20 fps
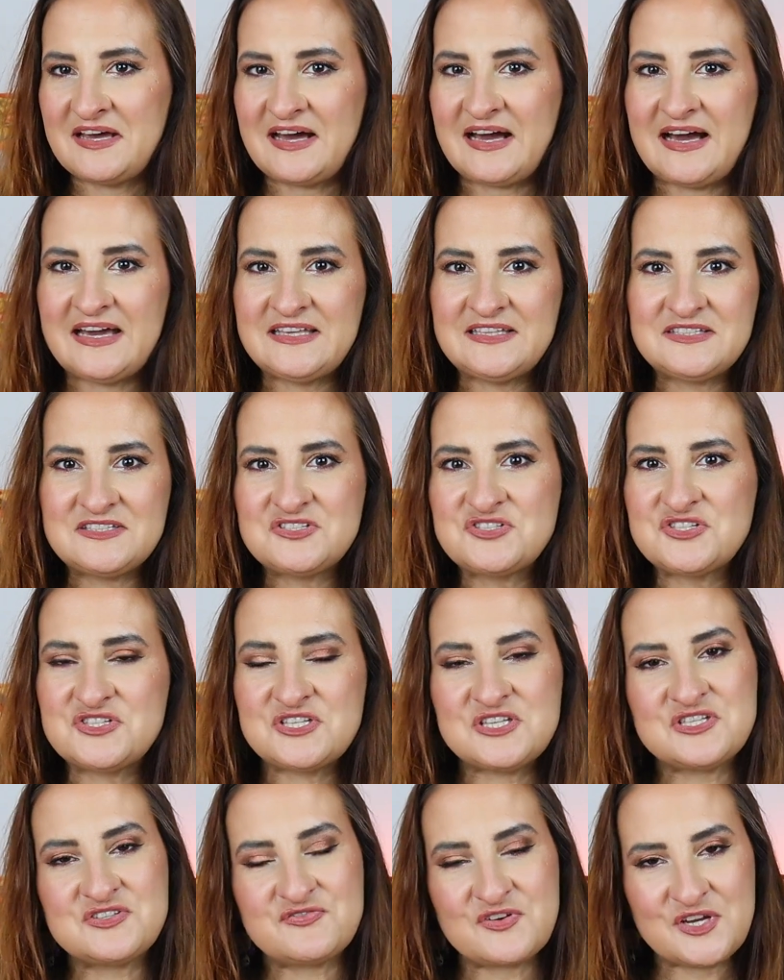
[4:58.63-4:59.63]
I just,
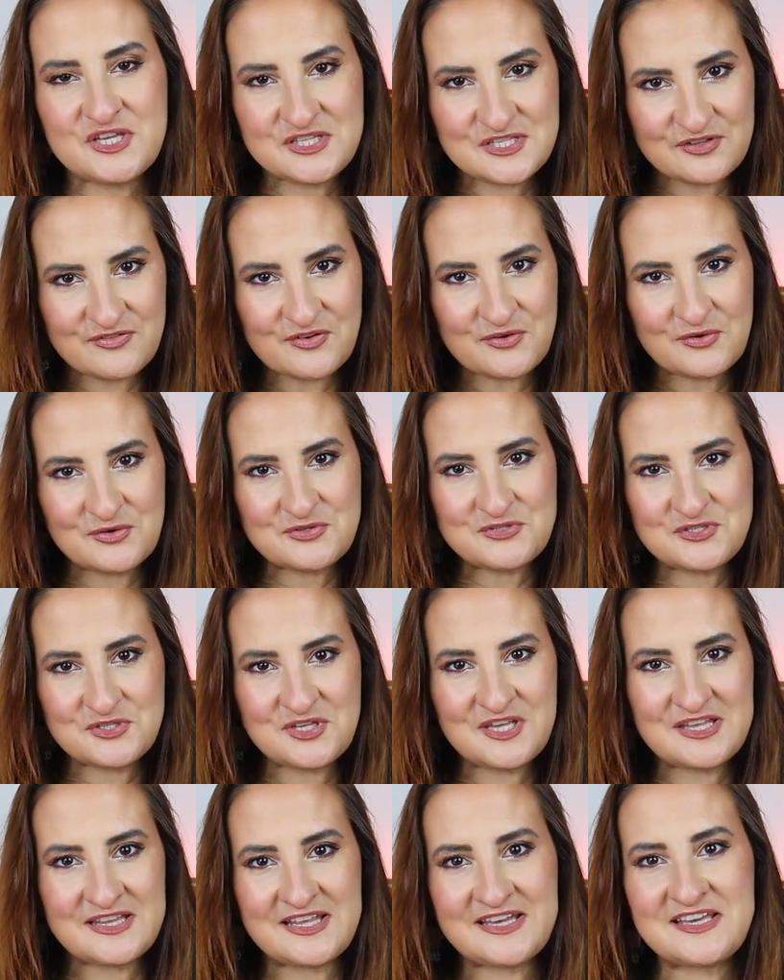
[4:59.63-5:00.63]
it's very difficult to
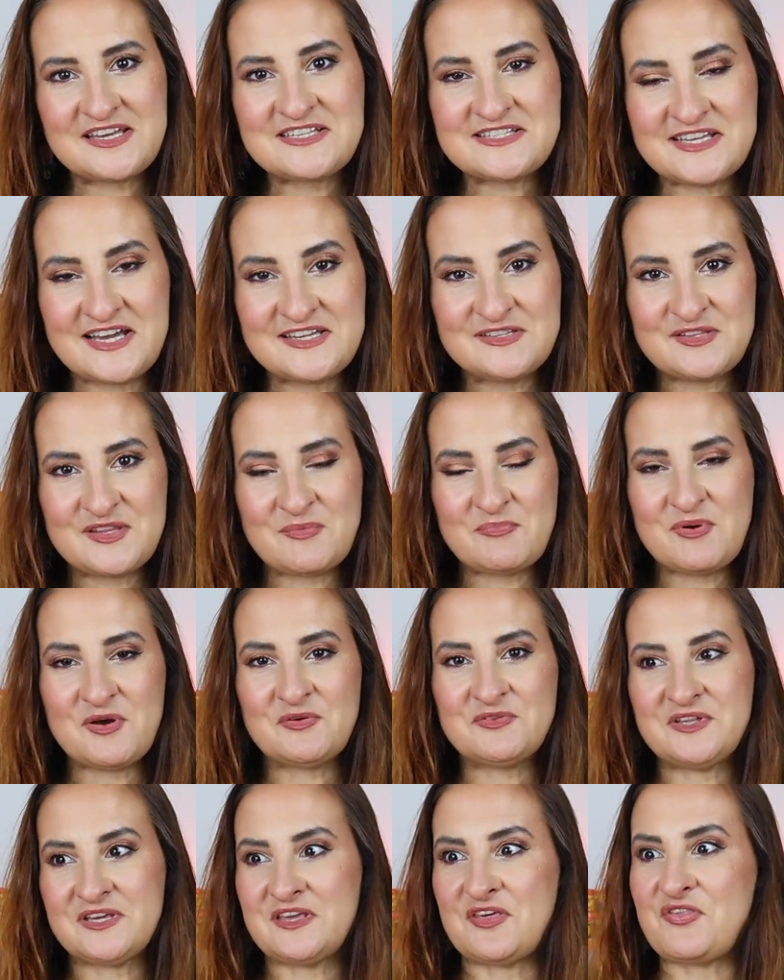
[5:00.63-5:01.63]
get like excited
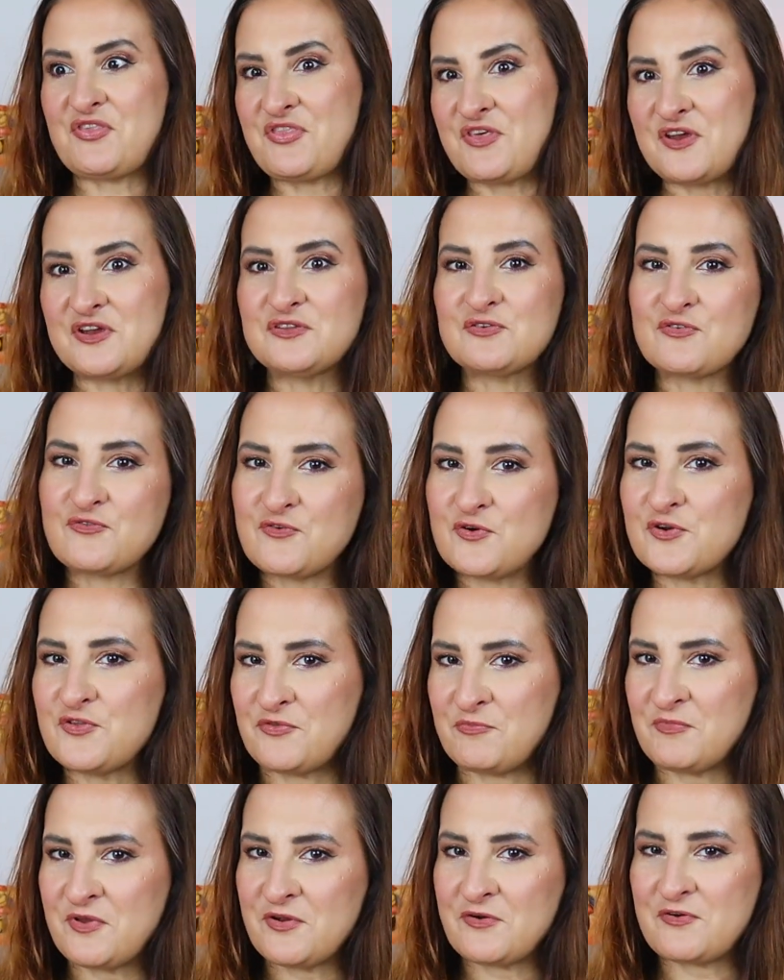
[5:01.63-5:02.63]
about like a third or
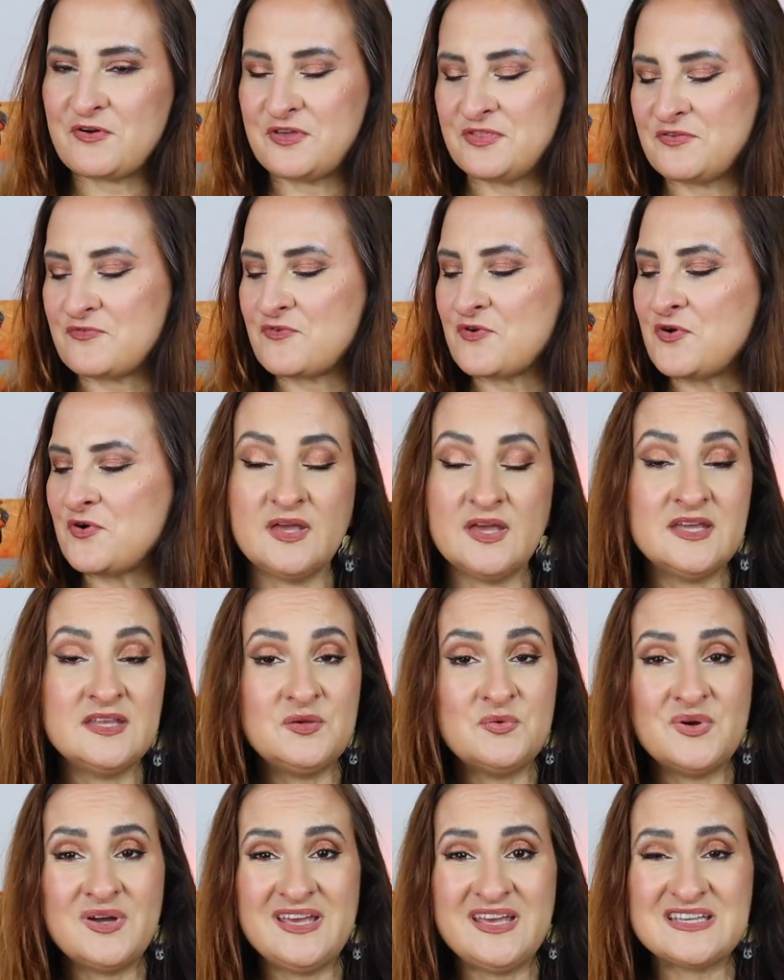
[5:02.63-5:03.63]
fourth mirror in a row.
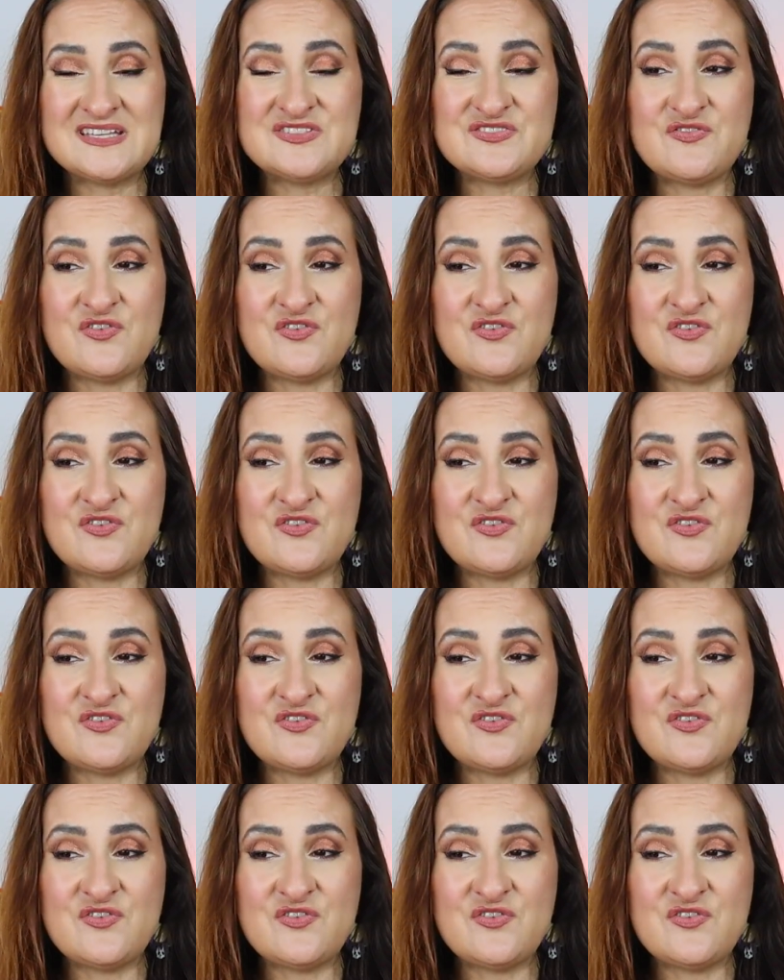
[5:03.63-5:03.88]
Anyway, as